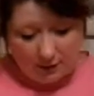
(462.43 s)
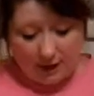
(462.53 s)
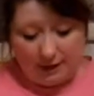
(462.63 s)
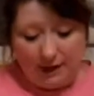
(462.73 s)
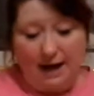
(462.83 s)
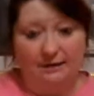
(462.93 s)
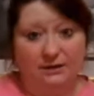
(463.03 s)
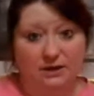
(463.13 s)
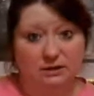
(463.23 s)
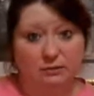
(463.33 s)
I got
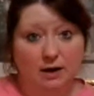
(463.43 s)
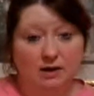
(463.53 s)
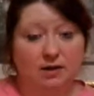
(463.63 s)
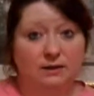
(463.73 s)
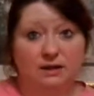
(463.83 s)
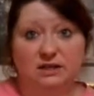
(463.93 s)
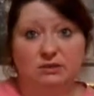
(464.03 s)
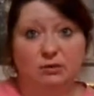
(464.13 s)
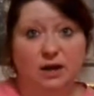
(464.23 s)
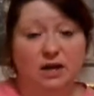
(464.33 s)
this record, and
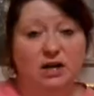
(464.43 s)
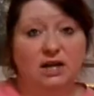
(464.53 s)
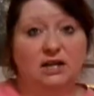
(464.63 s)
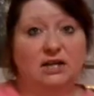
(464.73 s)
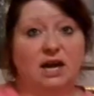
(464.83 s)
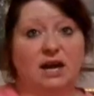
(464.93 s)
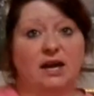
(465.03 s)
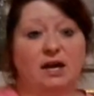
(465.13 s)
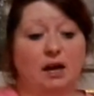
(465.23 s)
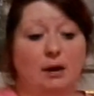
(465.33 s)
this record is
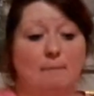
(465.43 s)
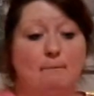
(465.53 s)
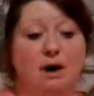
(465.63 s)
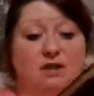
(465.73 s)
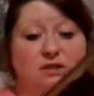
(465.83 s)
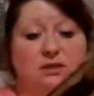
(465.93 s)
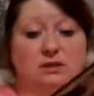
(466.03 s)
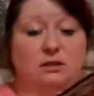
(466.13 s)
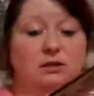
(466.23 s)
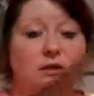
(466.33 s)
a must